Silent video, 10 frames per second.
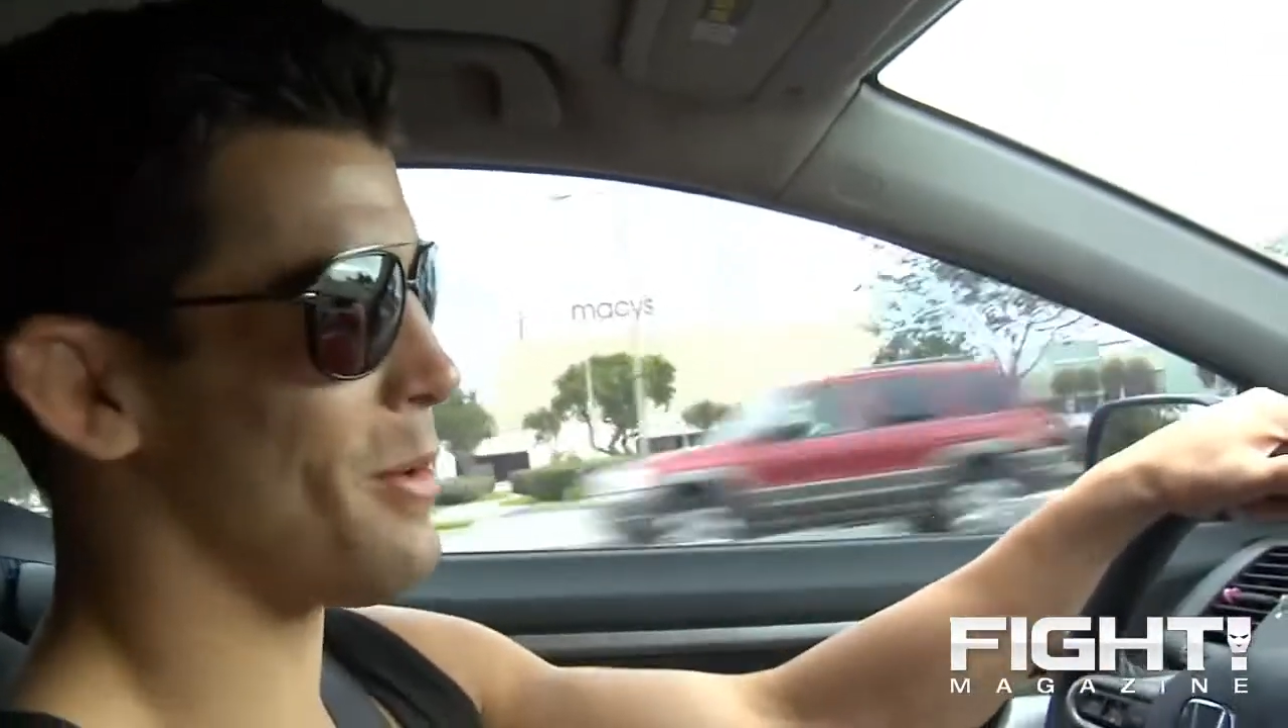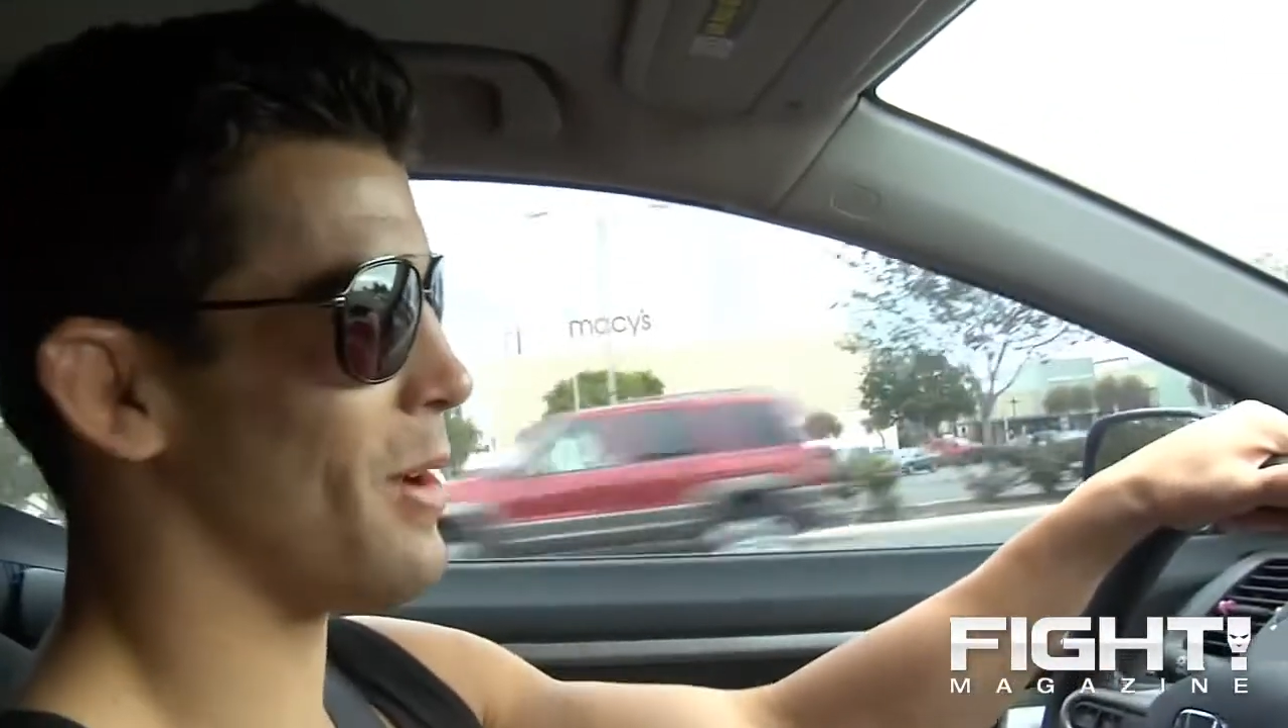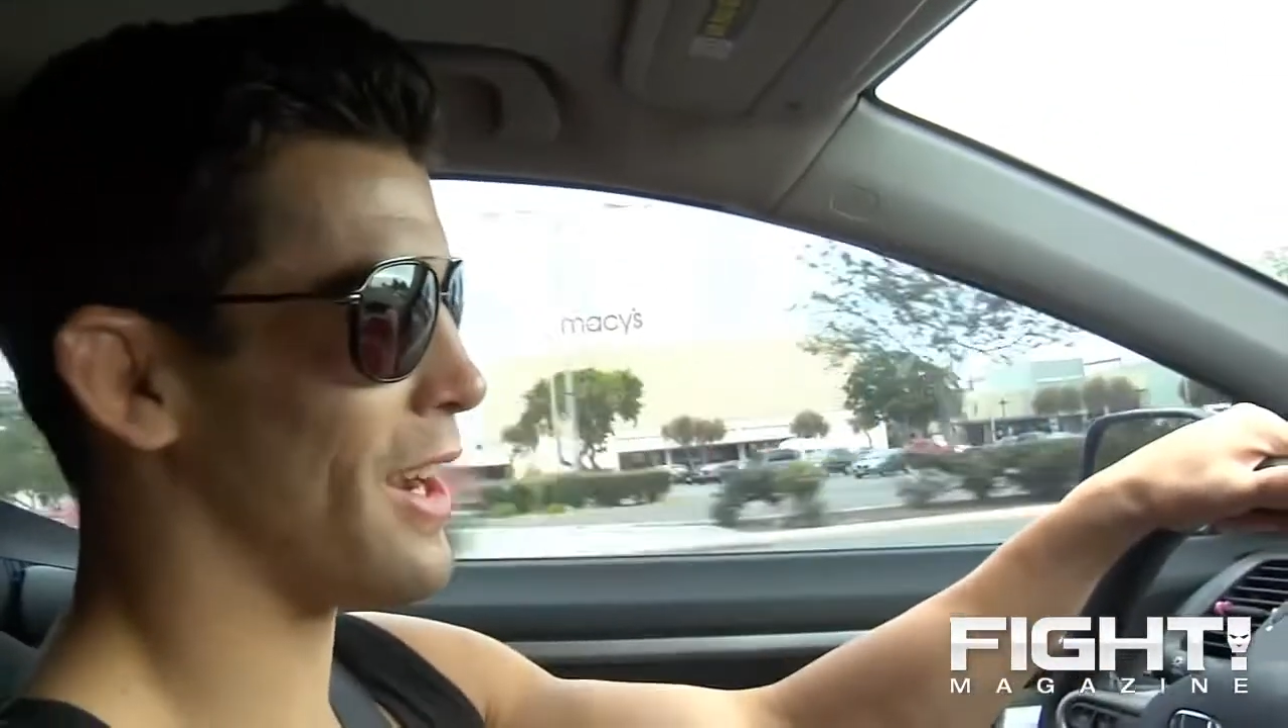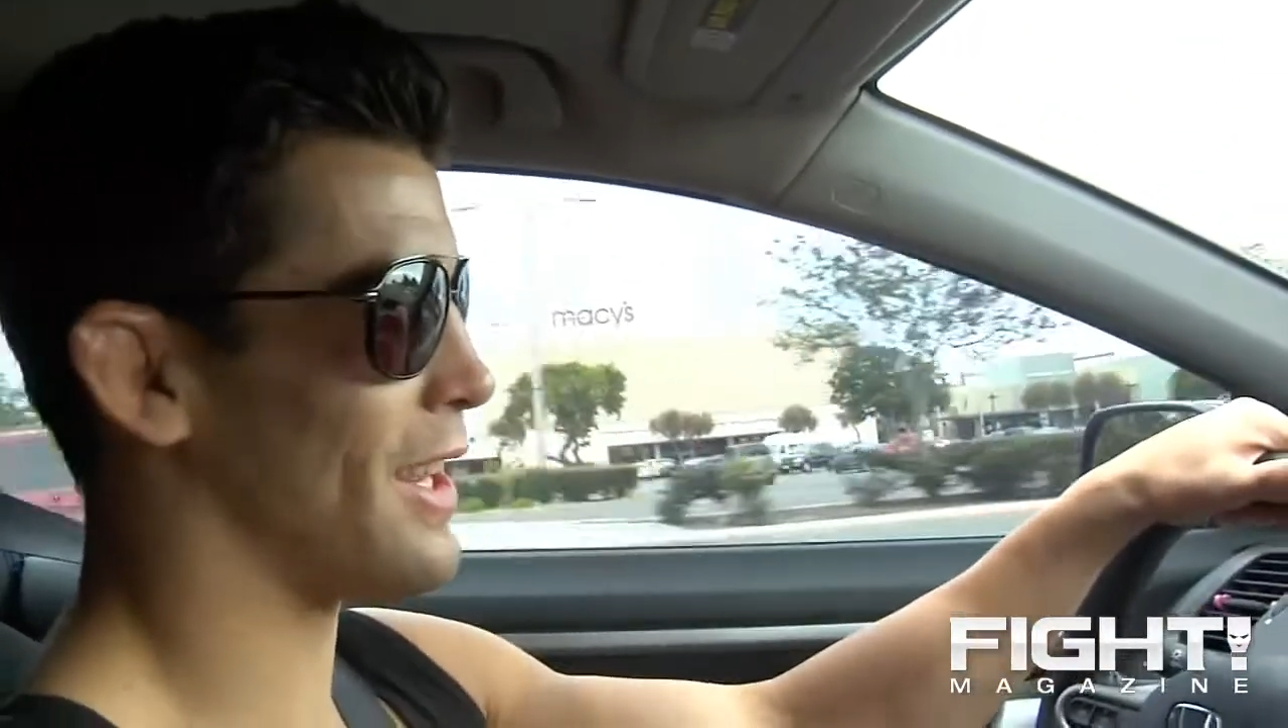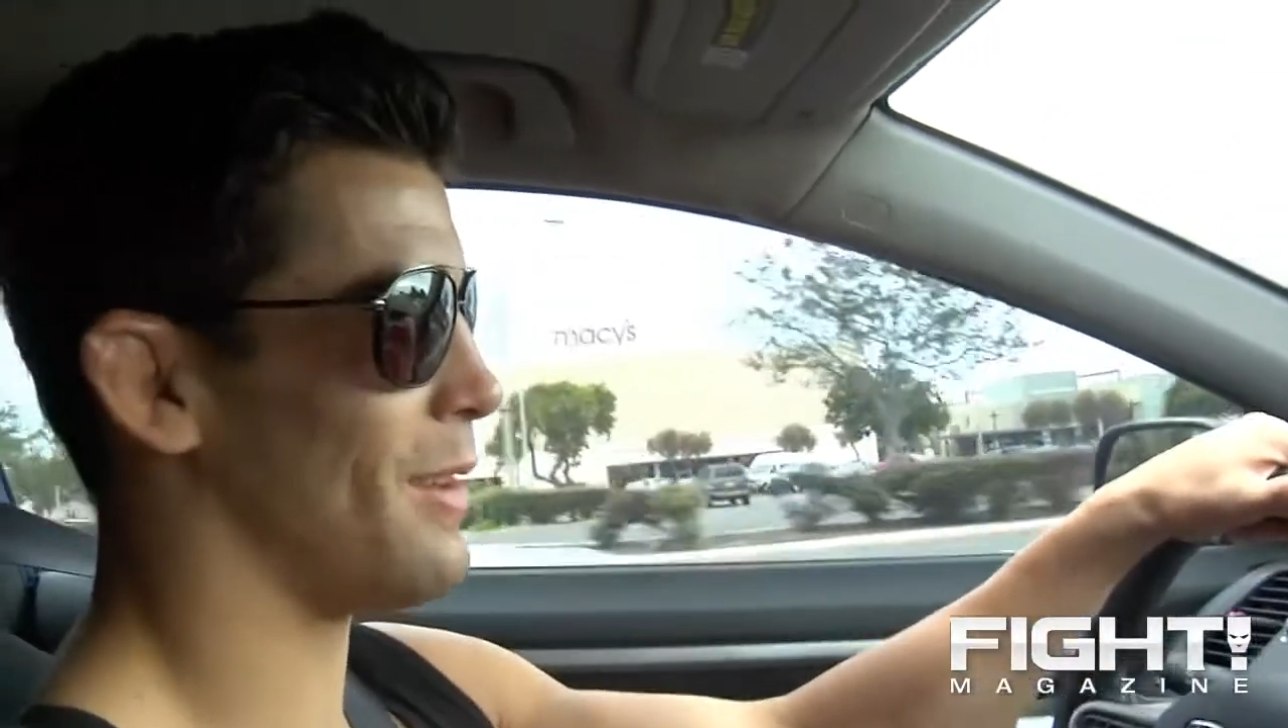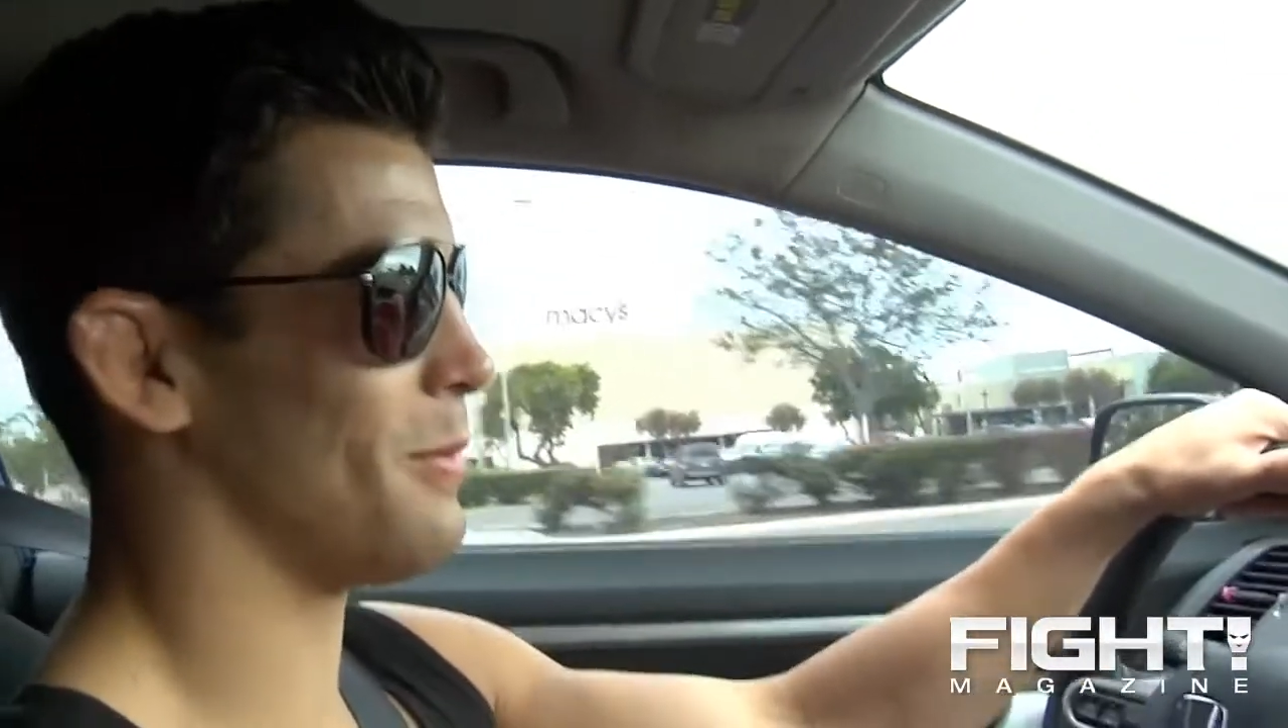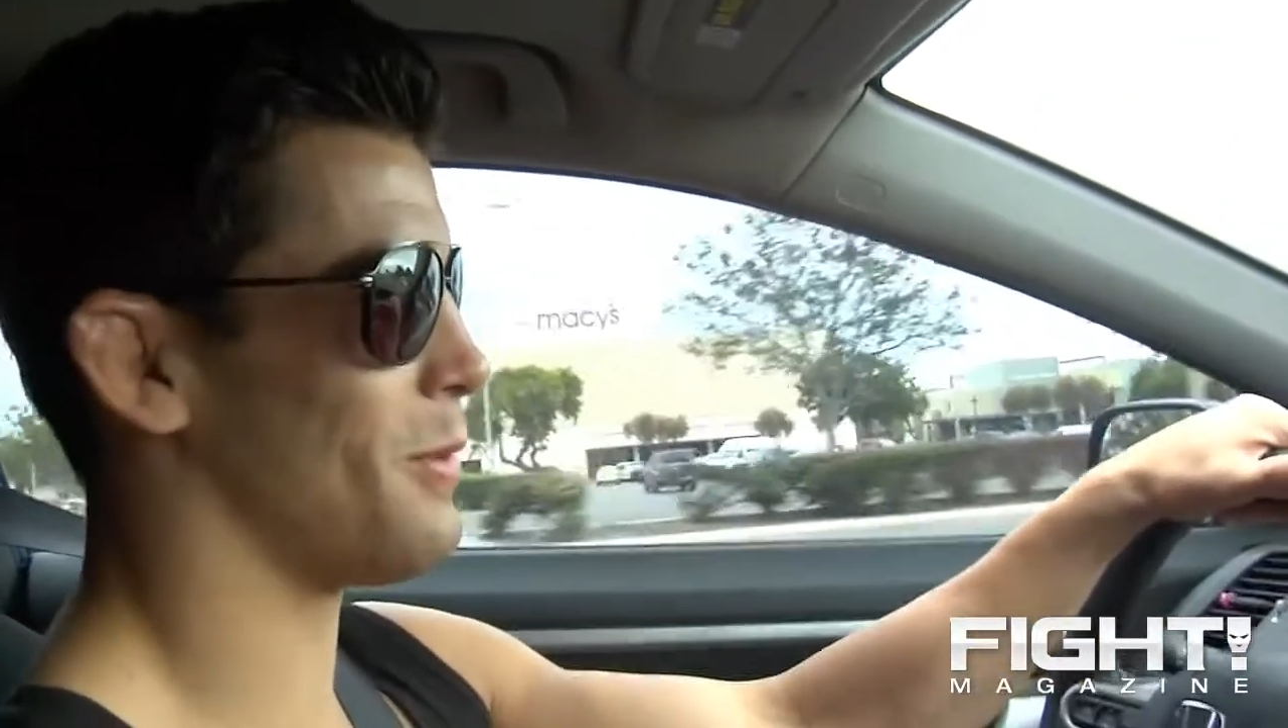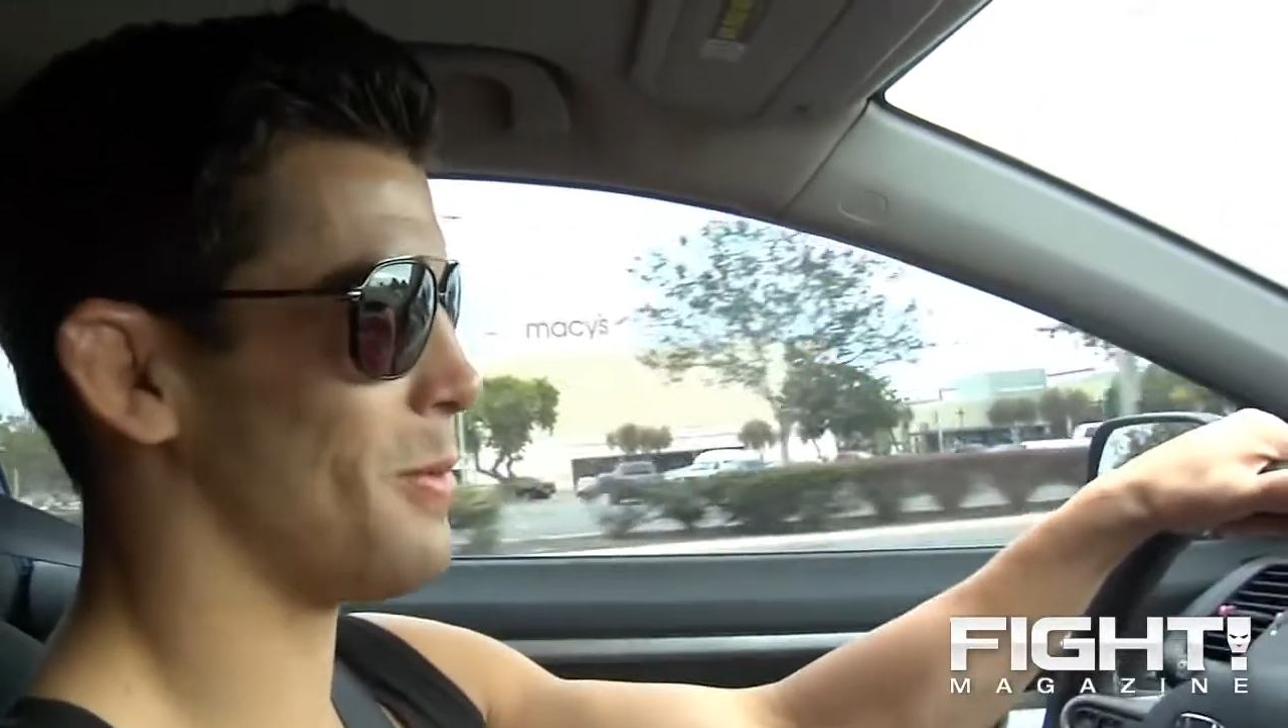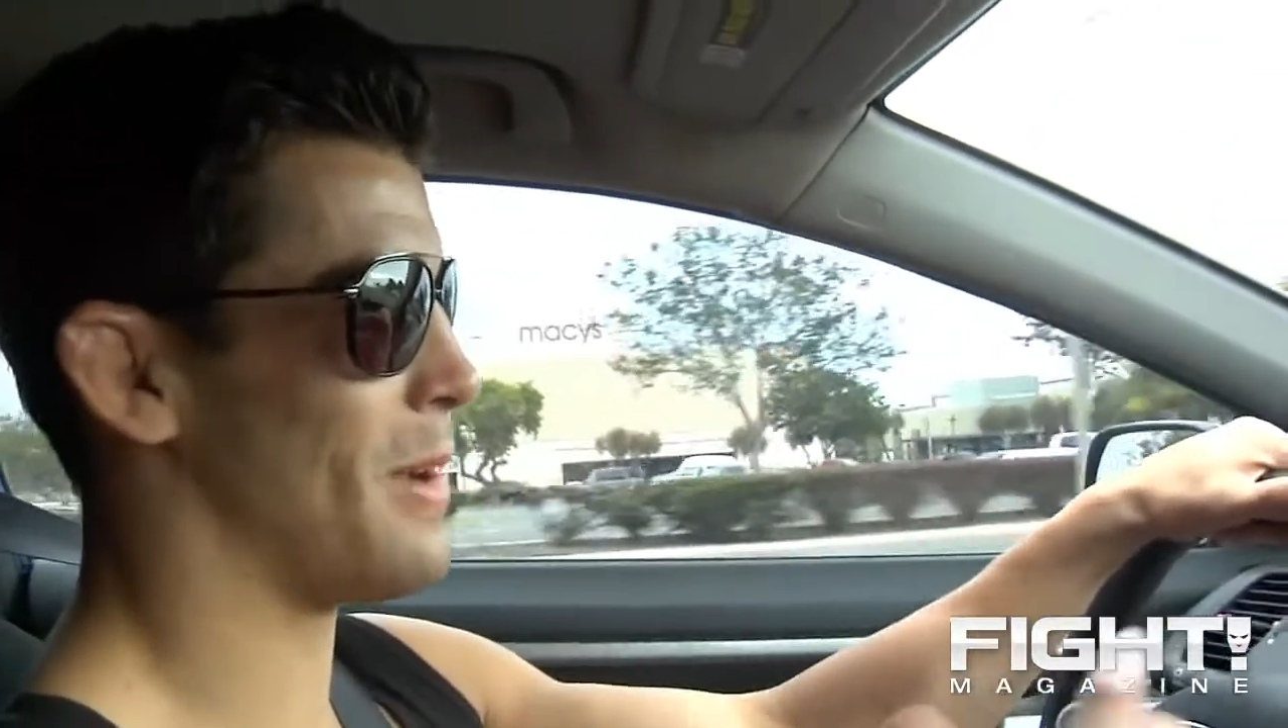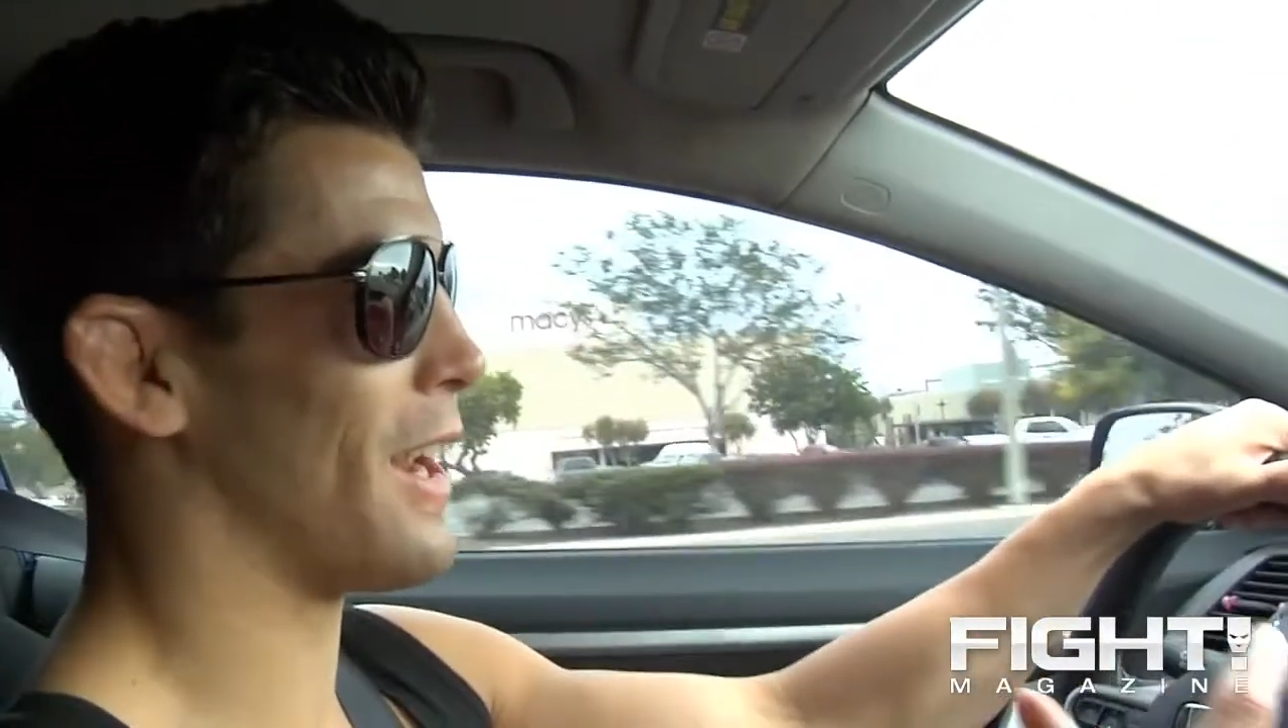where I came
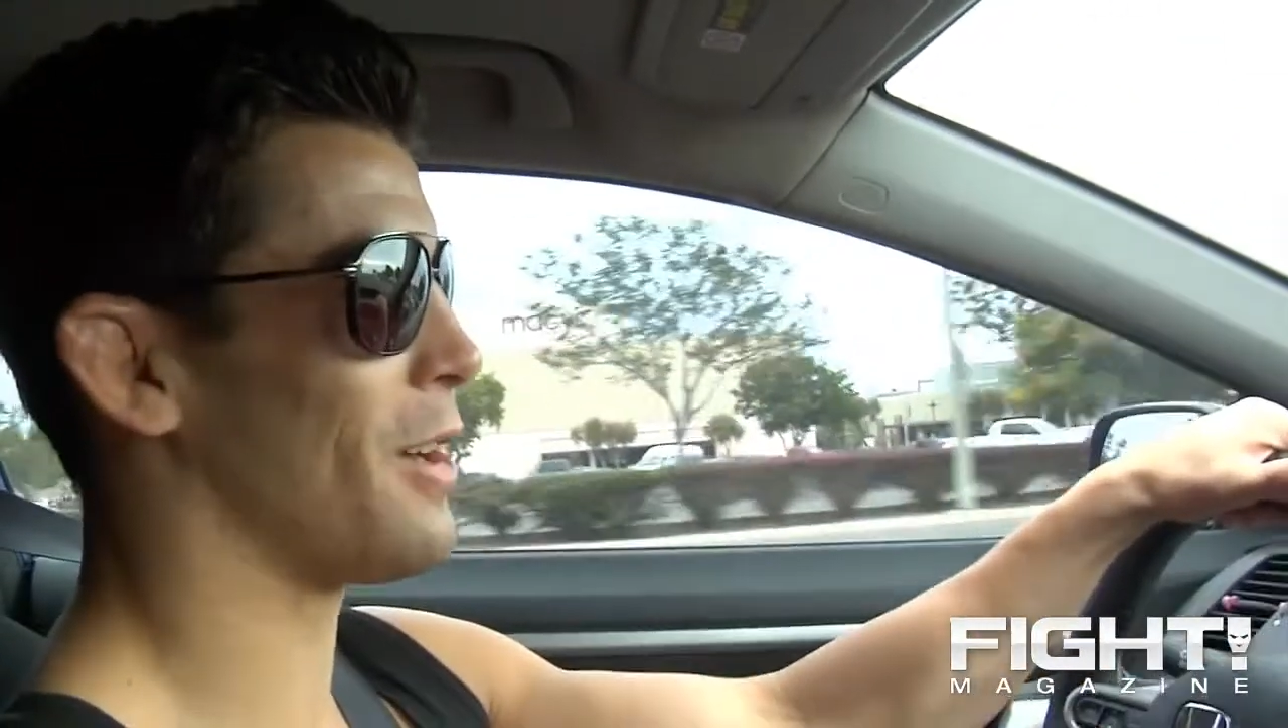from, man.